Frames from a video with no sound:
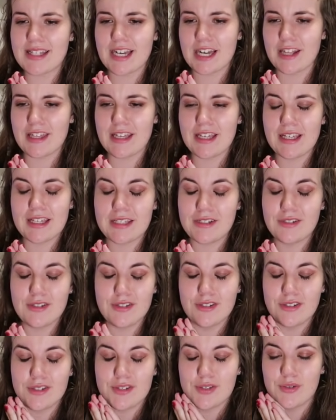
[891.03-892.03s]
that I think can
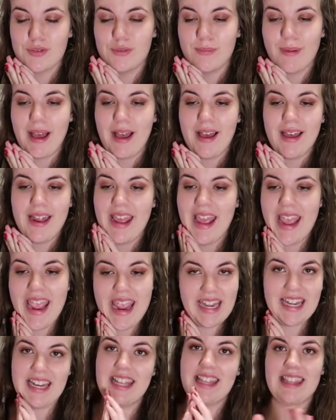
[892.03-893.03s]
just do about
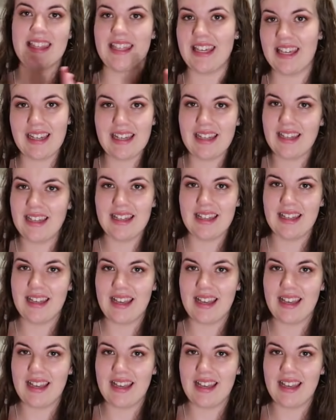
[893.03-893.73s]
anything